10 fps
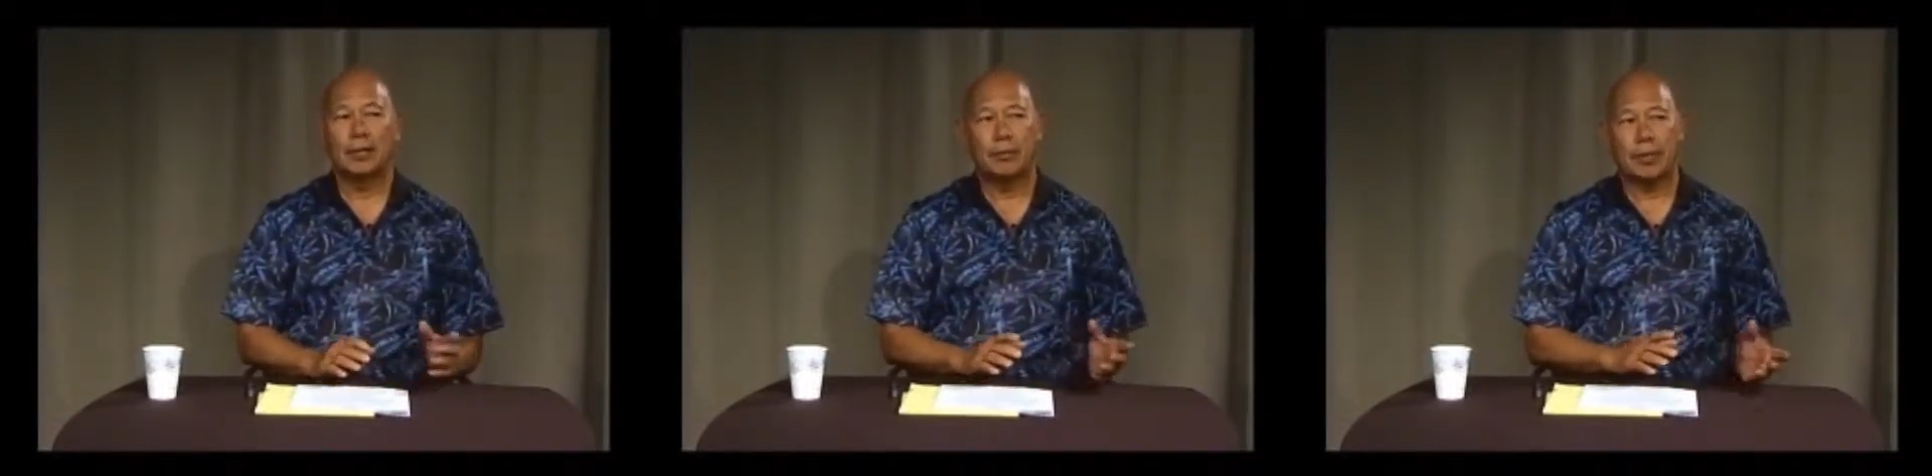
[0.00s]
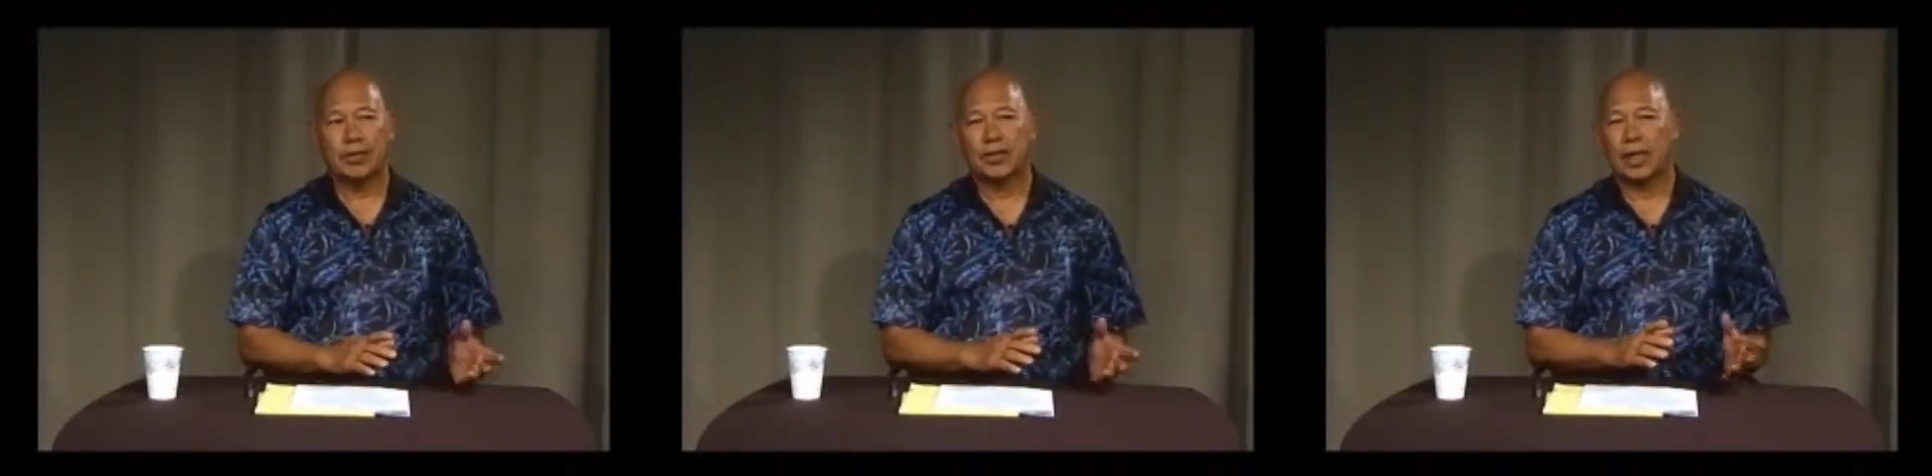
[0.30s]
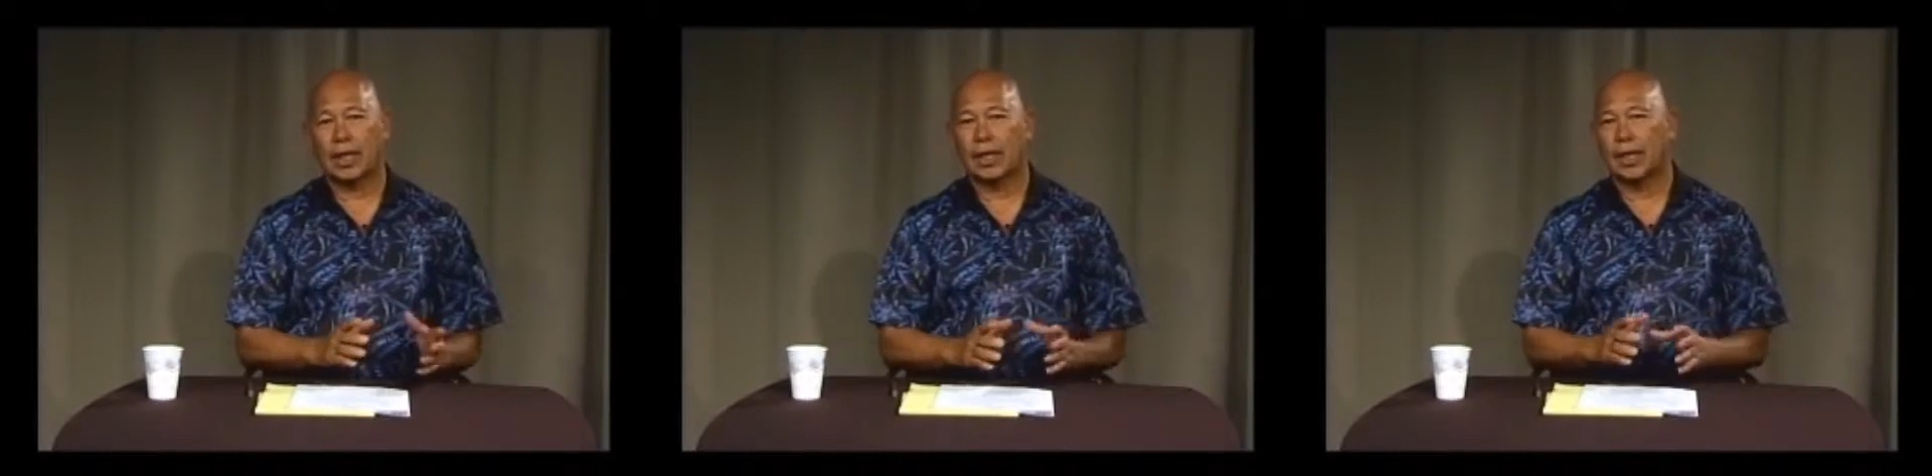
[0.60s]
but
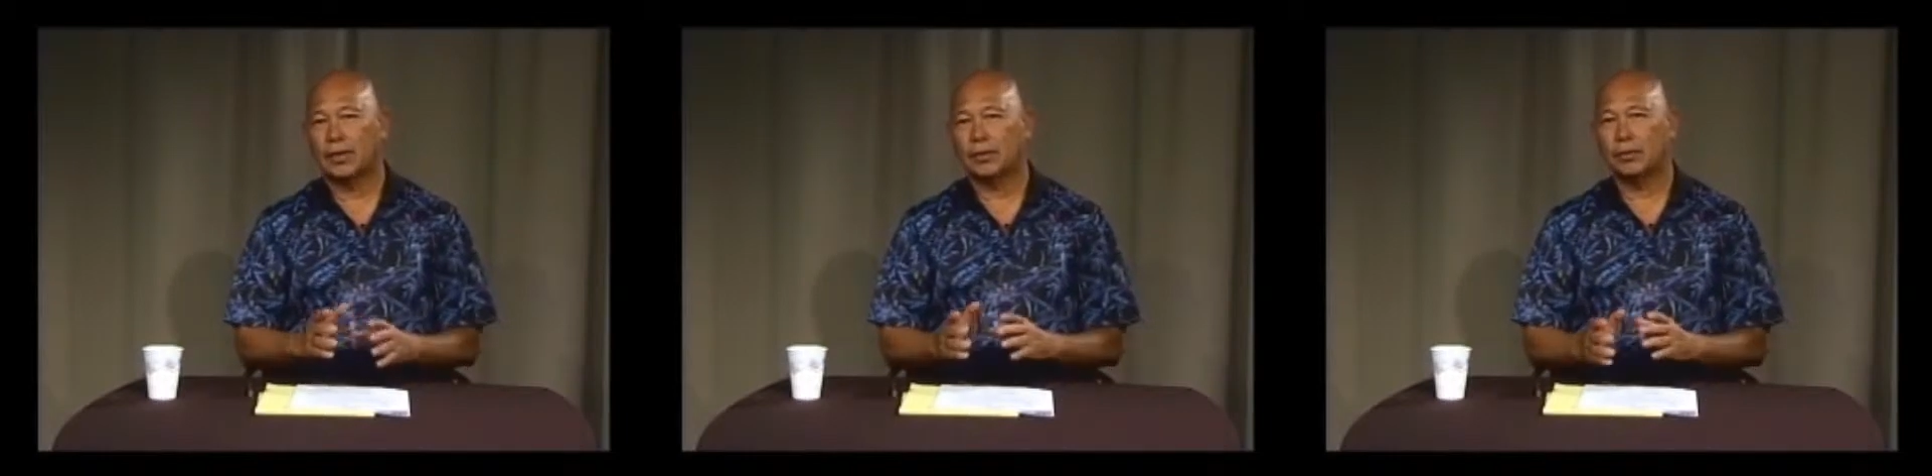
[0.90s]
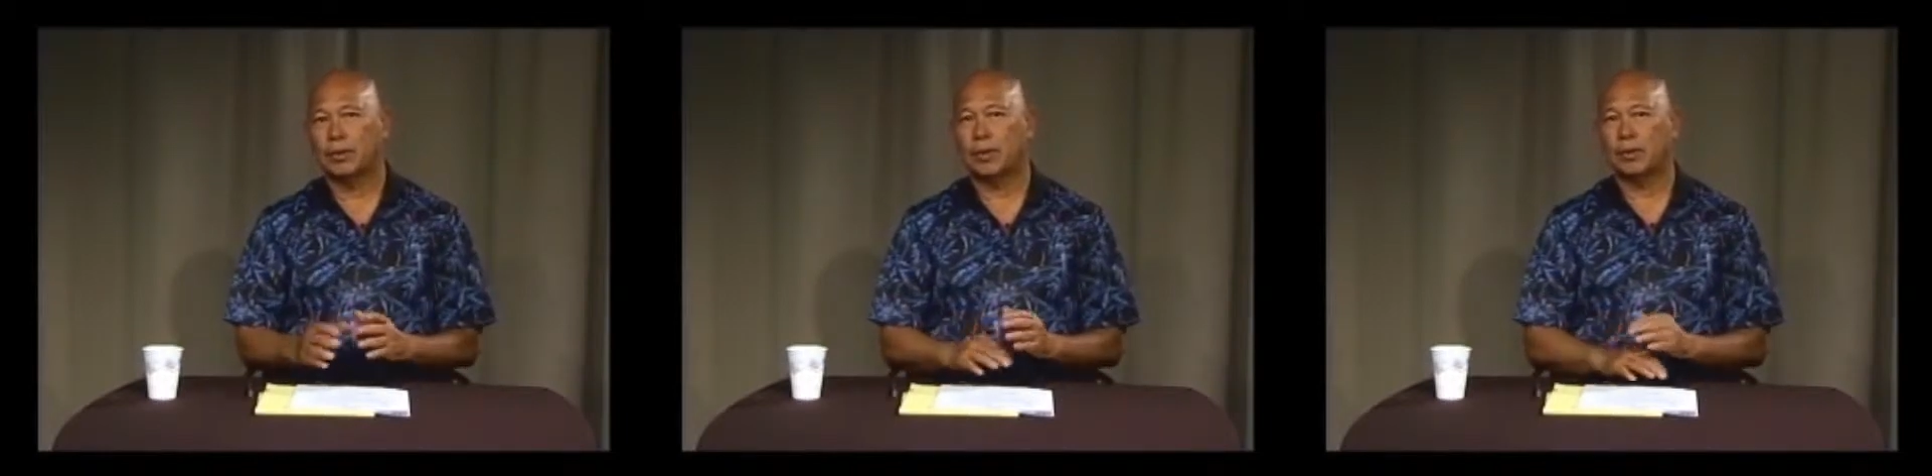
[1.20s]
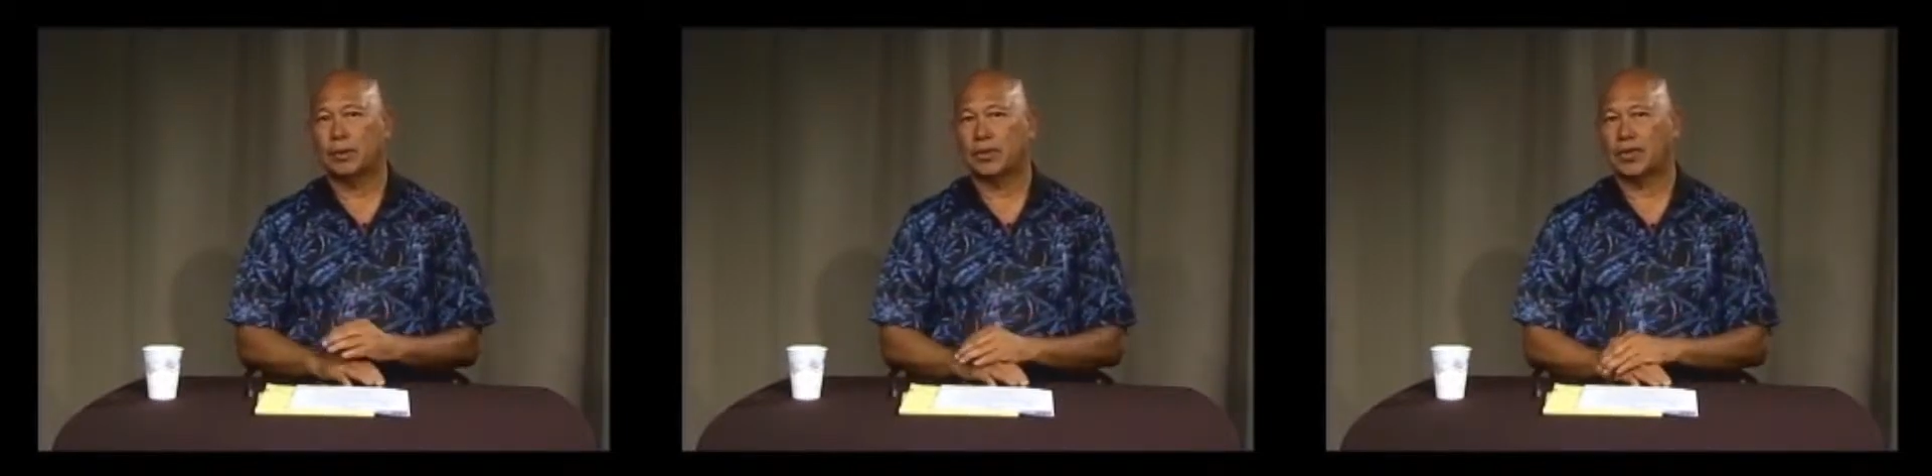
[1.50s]
start out with
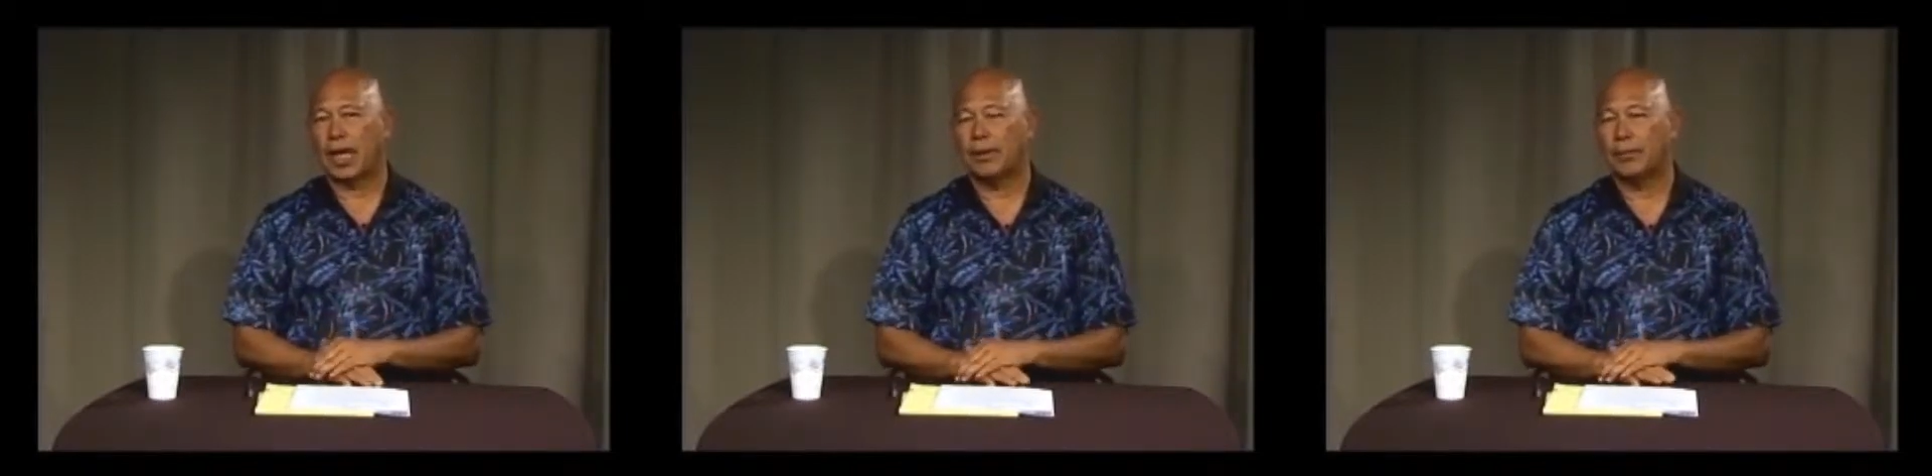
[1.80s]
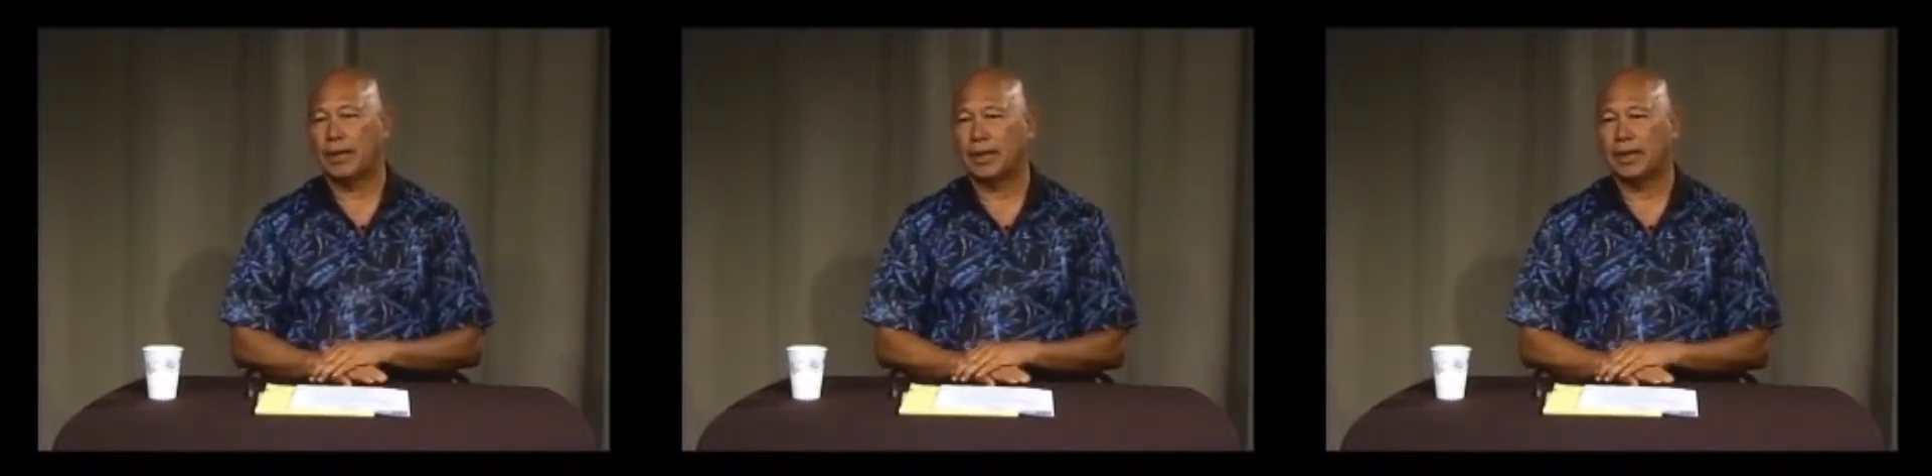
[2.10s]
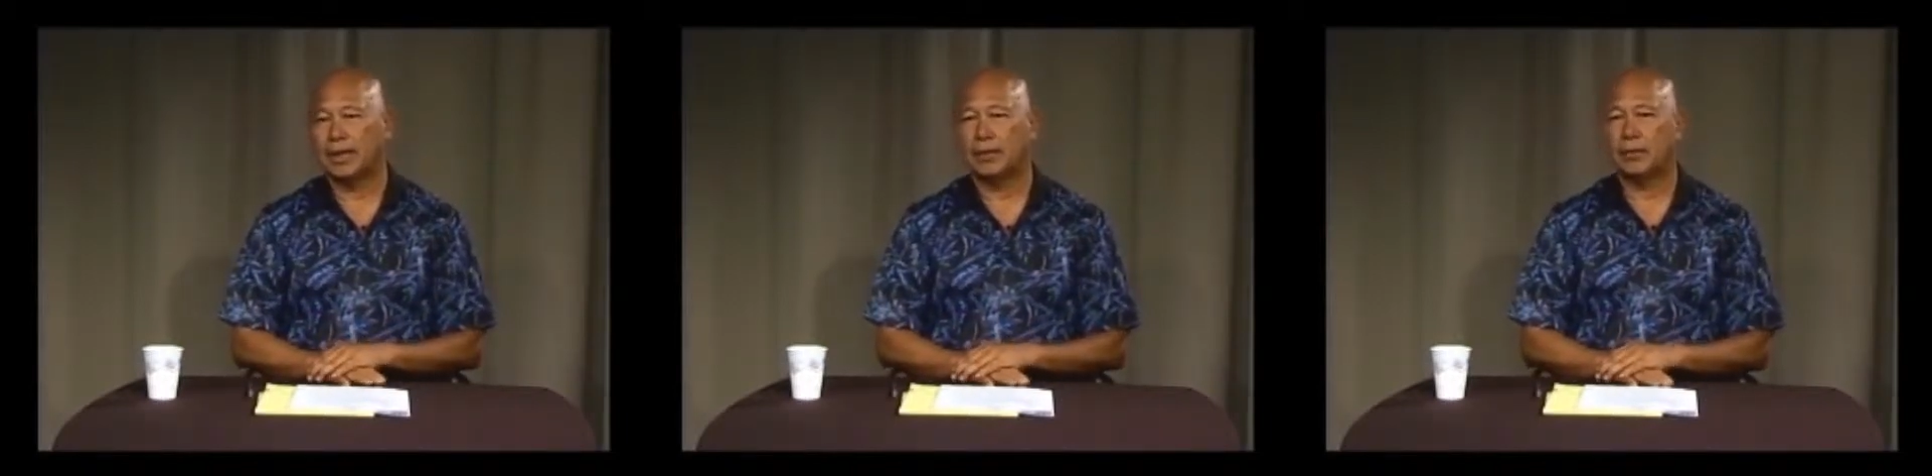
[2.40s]
what's happening,